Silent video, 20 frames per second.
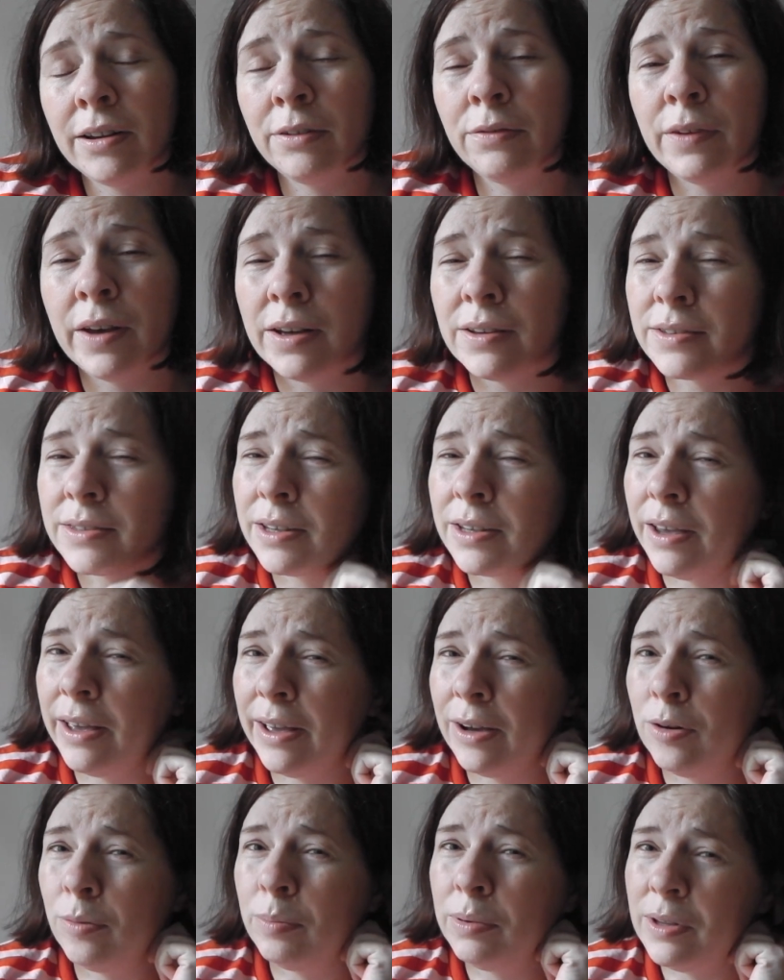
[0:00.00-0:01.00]
I felt so
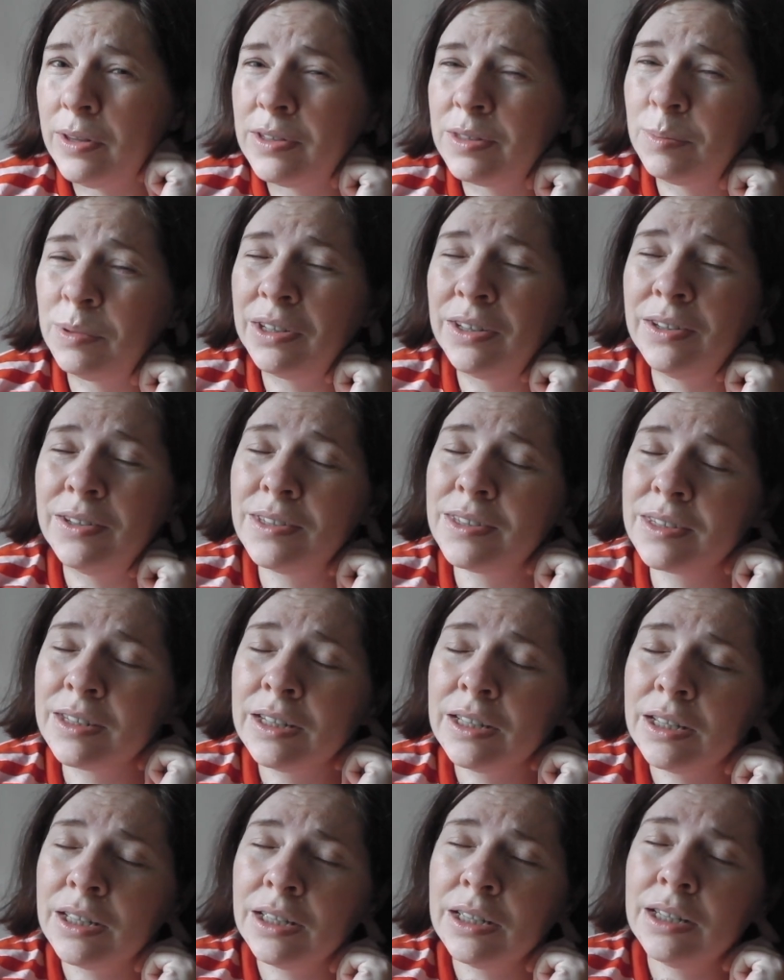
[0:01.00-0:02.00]
helpless because
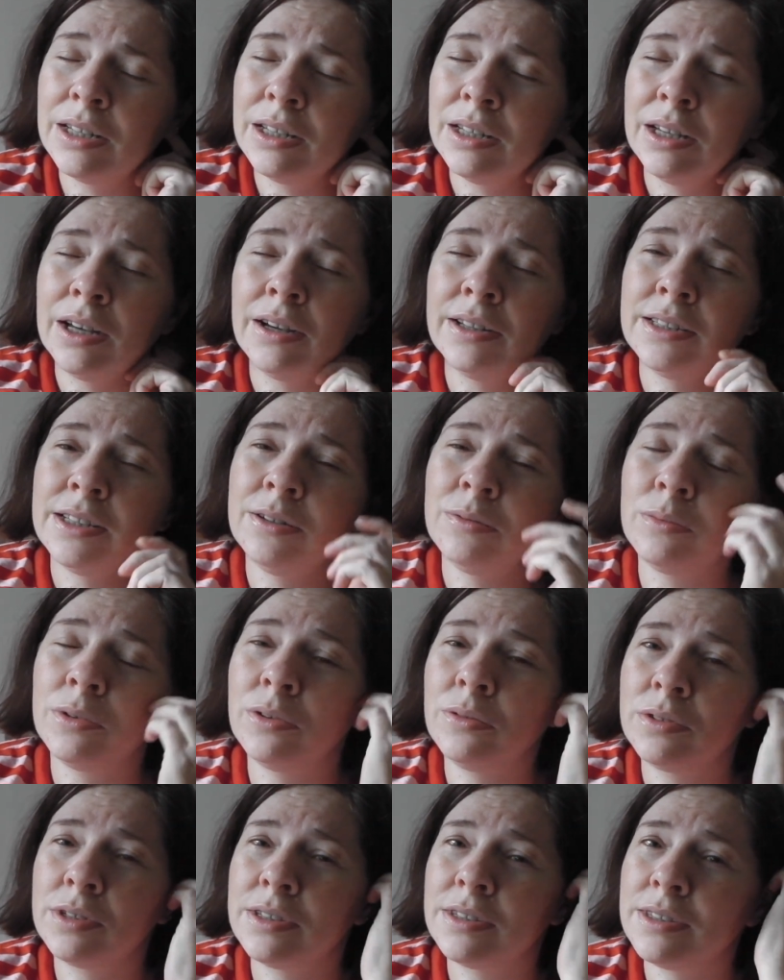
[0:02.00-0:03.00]
I didn't
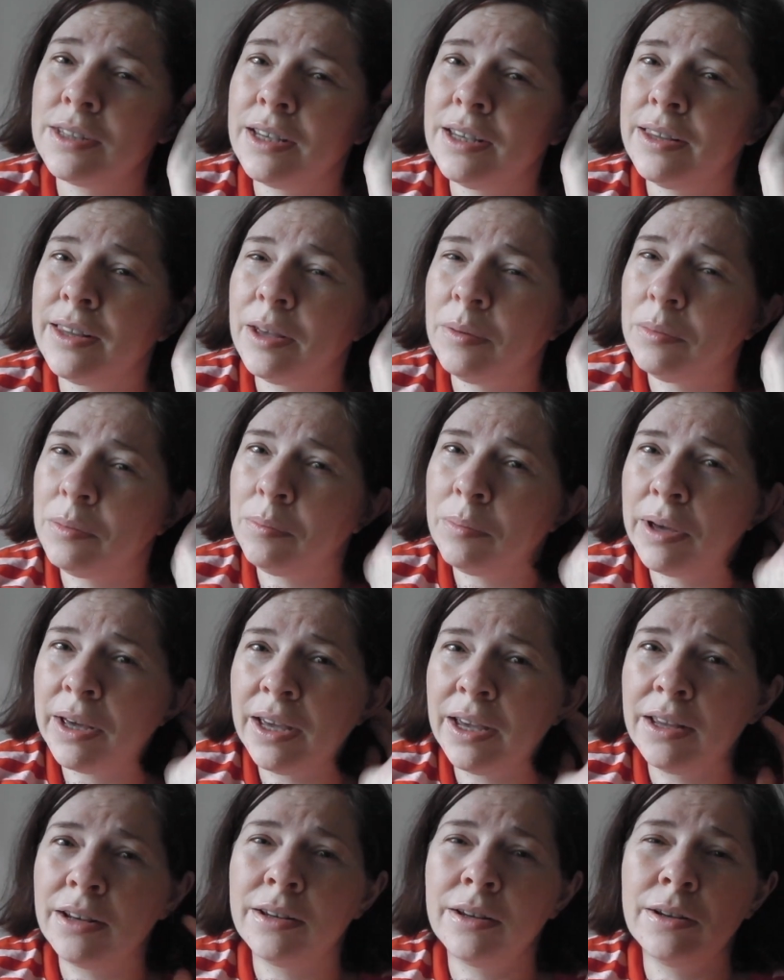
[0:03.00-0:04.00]
want to see them in
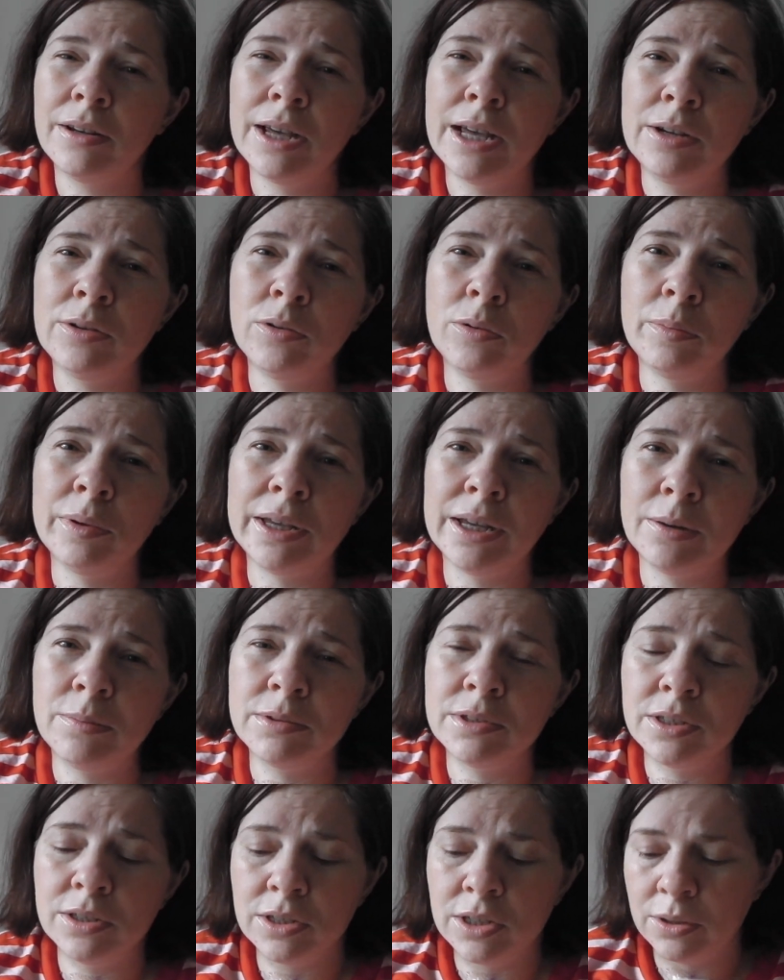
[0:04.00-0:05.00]
pain and not being able
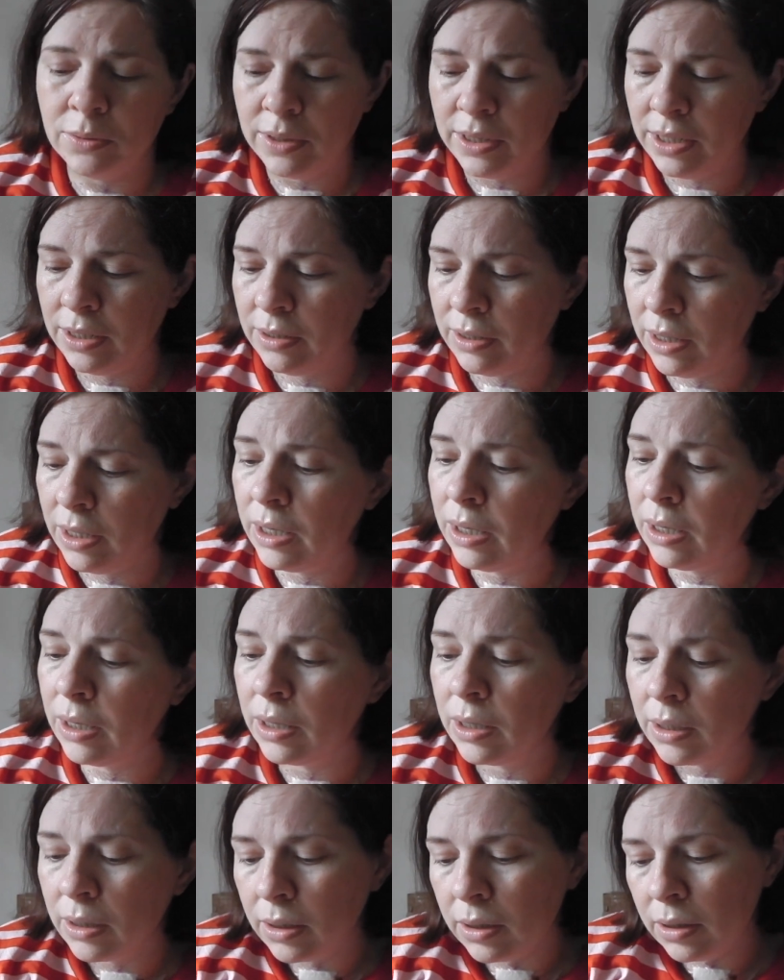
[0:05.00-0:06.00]
to do anything.
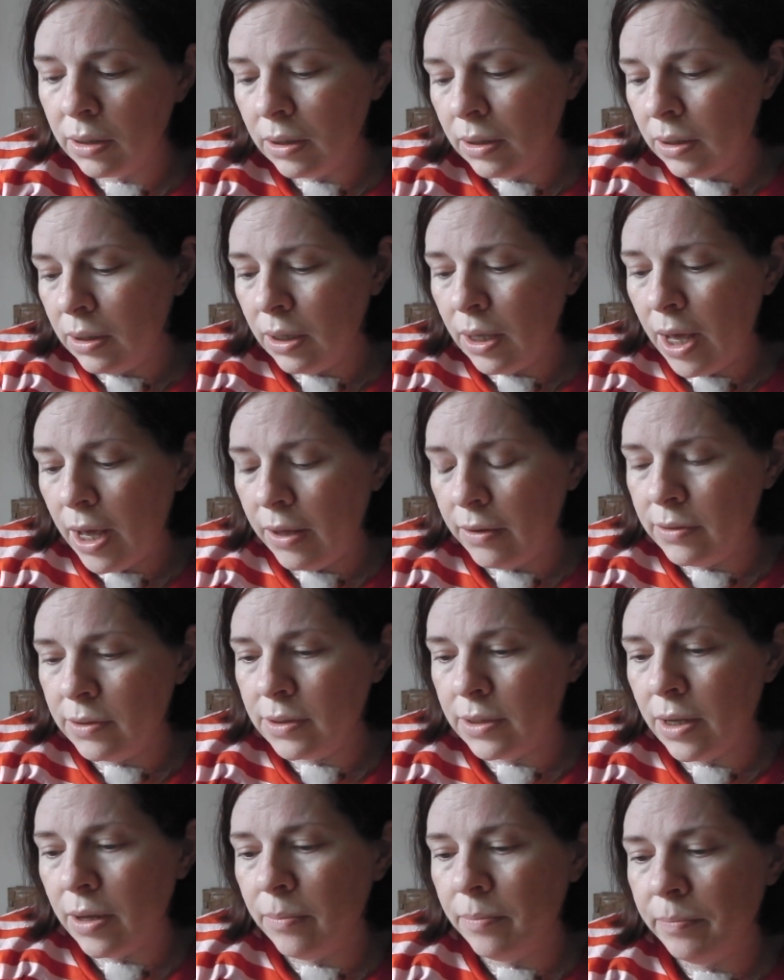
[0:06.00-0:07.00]
And
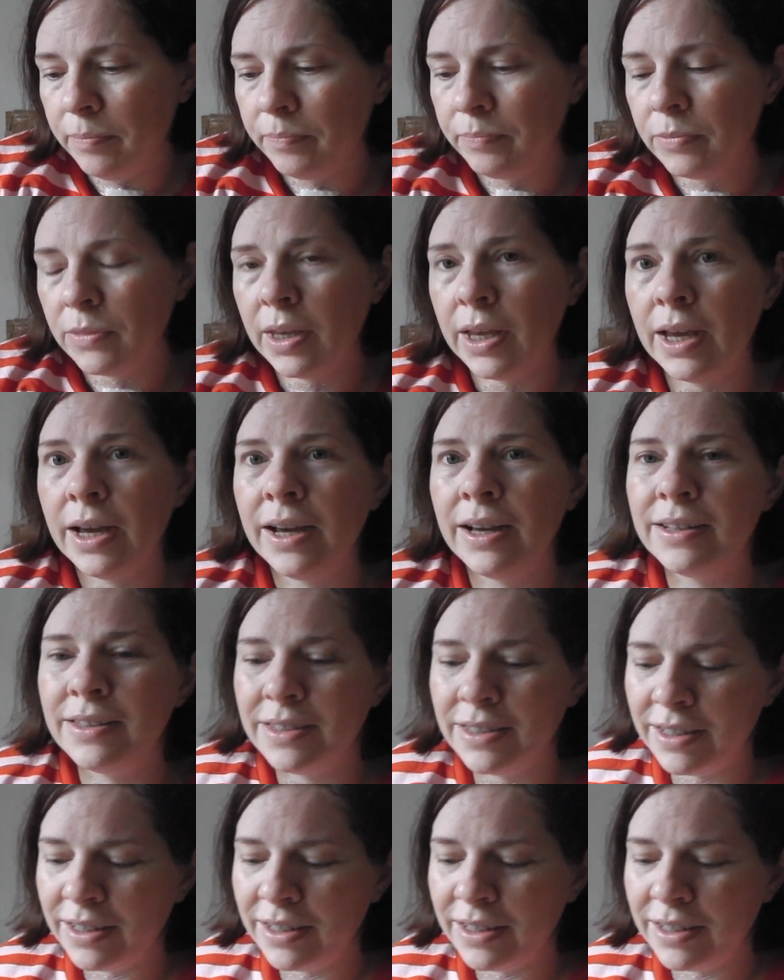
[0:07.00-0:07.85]
they had,